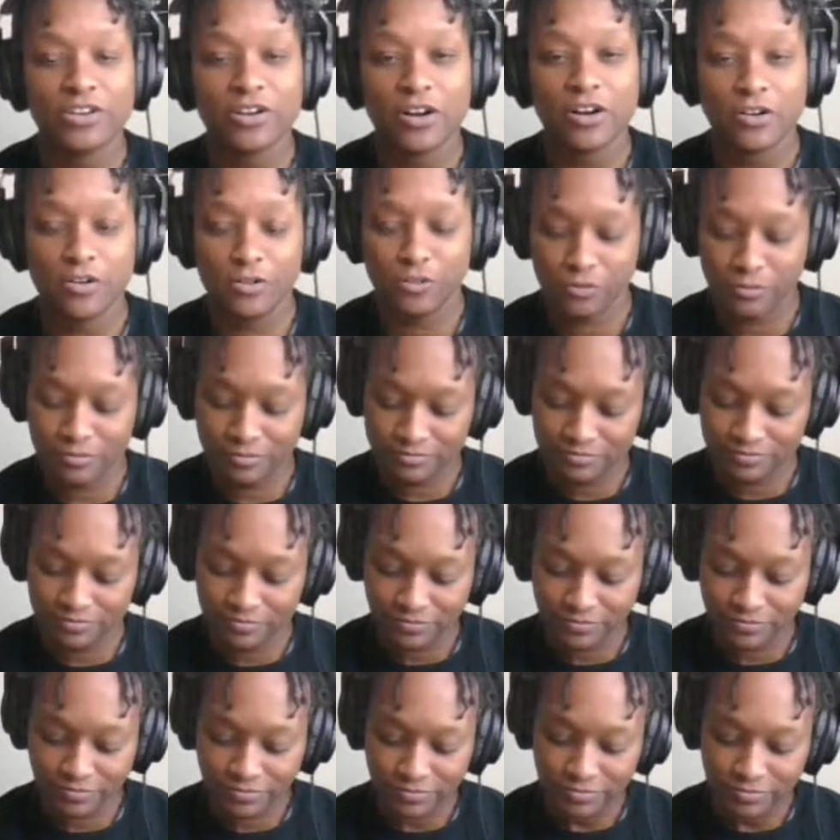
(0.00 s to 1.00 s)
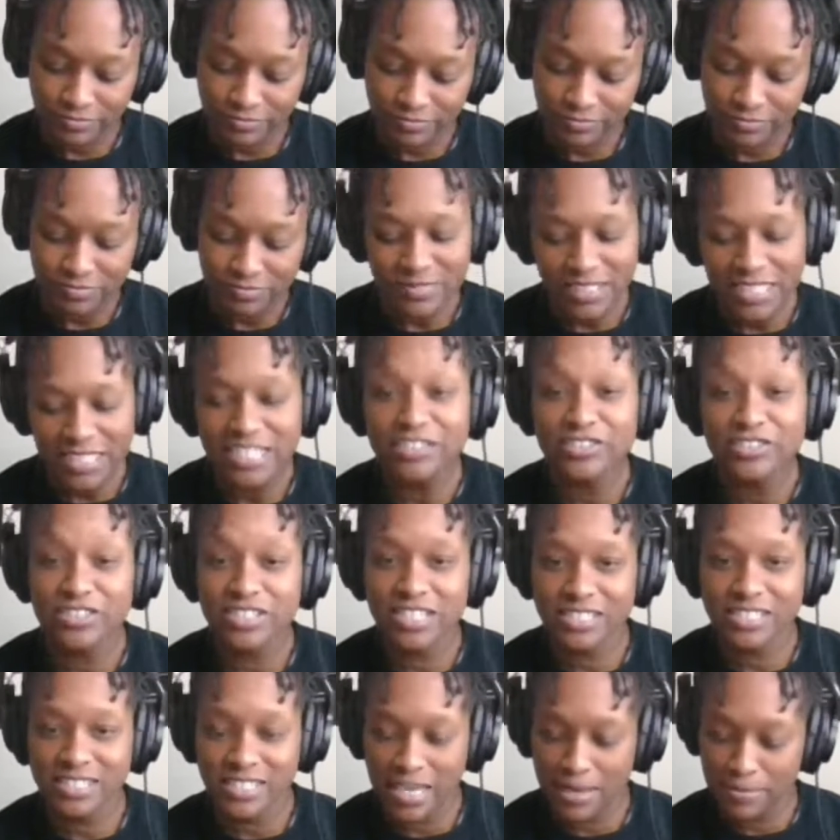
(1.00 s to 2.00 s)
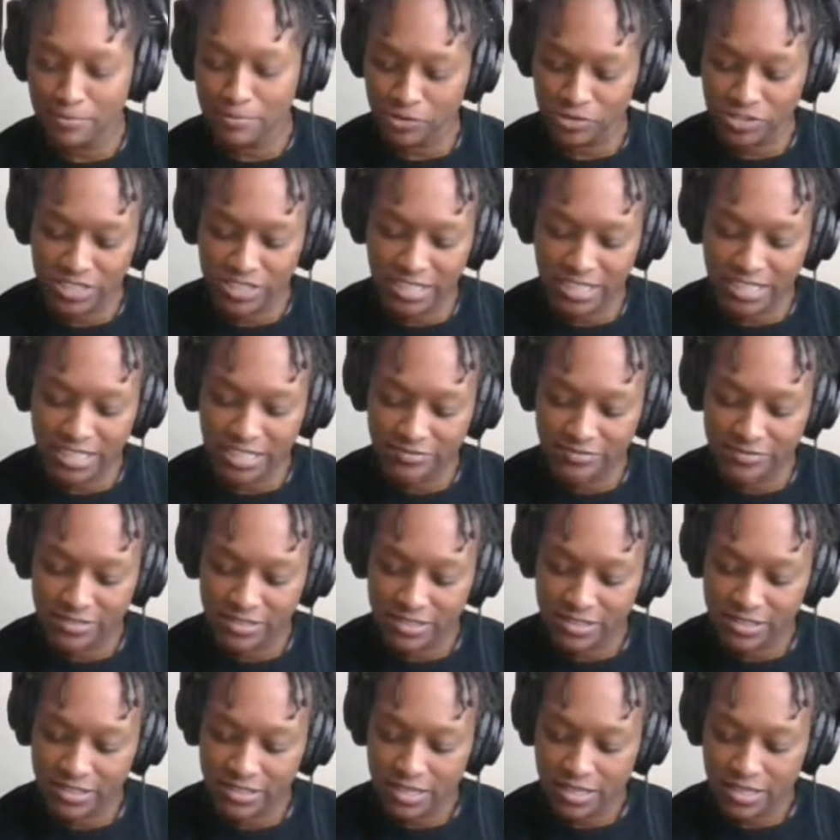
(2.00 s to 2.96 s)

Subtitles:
home? Here's an example she gives.